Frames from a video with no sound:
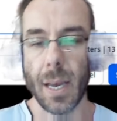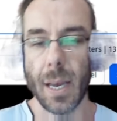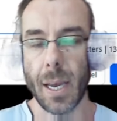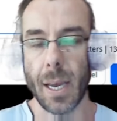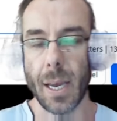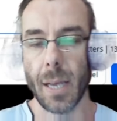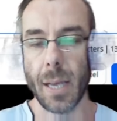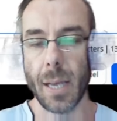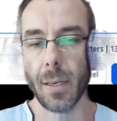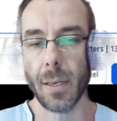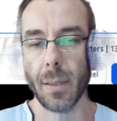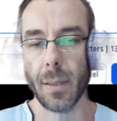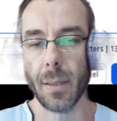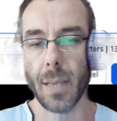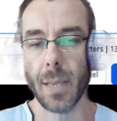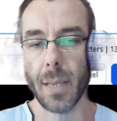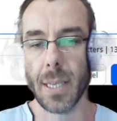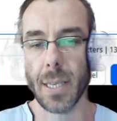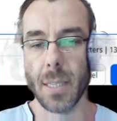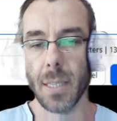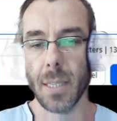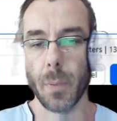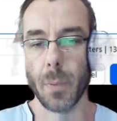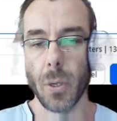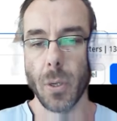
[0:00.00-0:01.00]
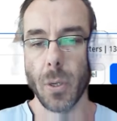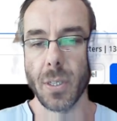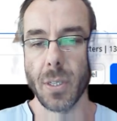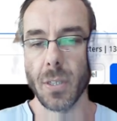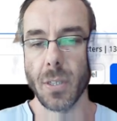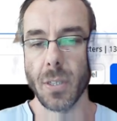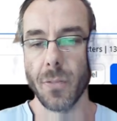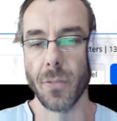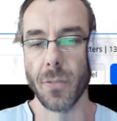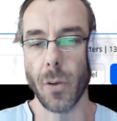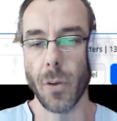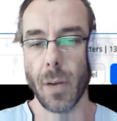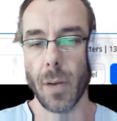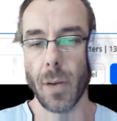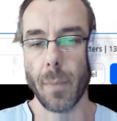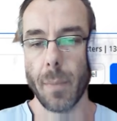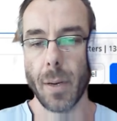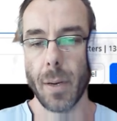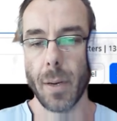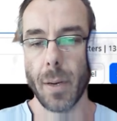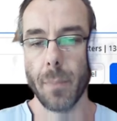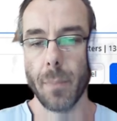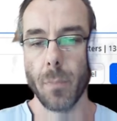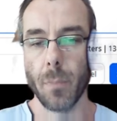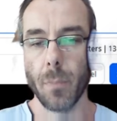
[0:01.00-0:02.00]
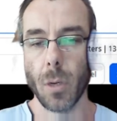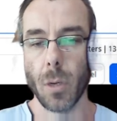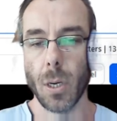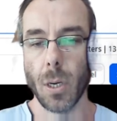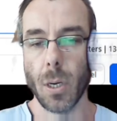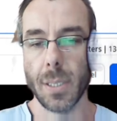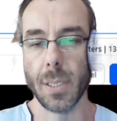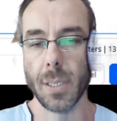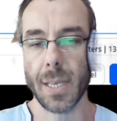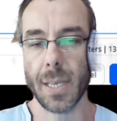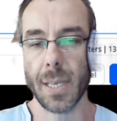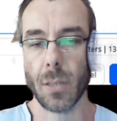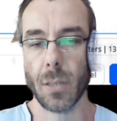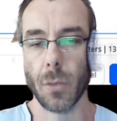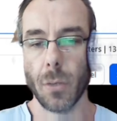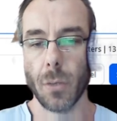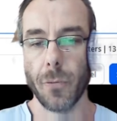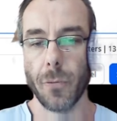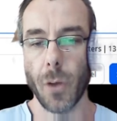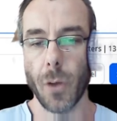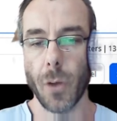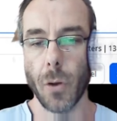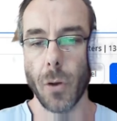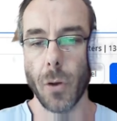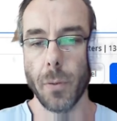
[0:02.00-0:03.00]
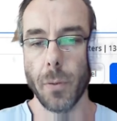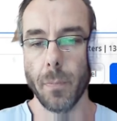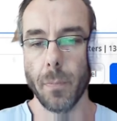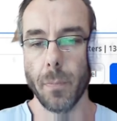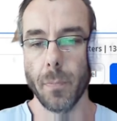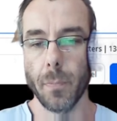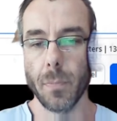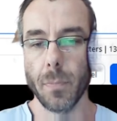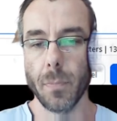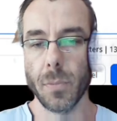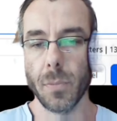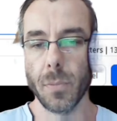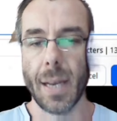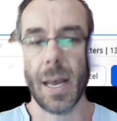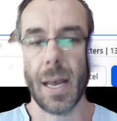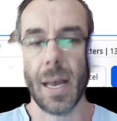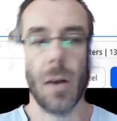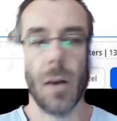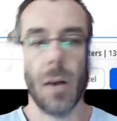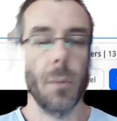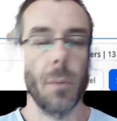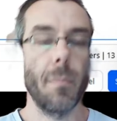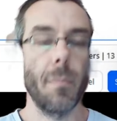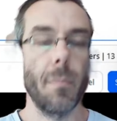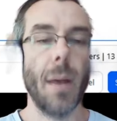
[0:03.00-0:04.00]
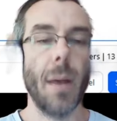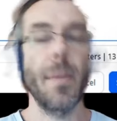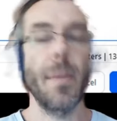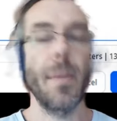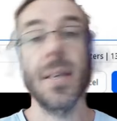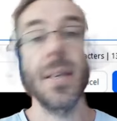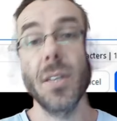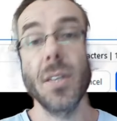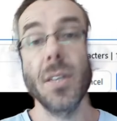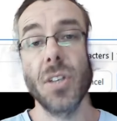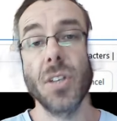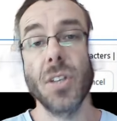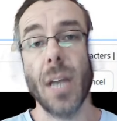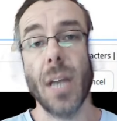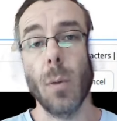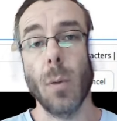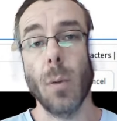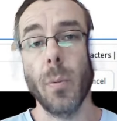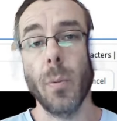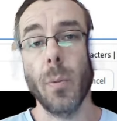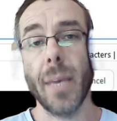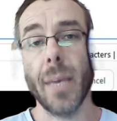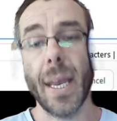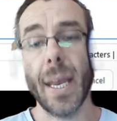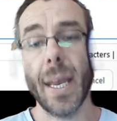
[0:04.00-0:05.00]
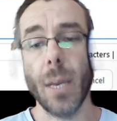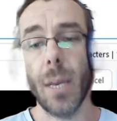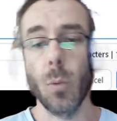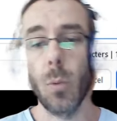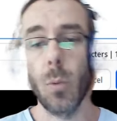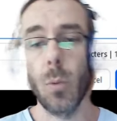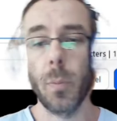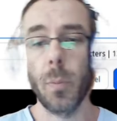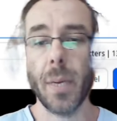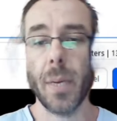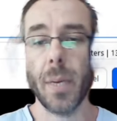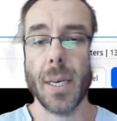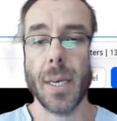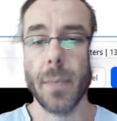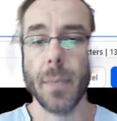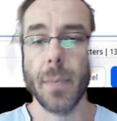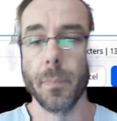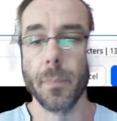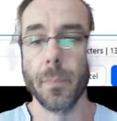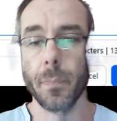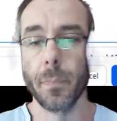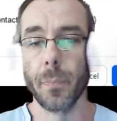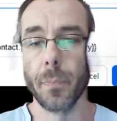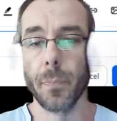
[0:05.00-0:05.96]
And there's the person's phone number, contact.phone. And now my message that I will be getting would be,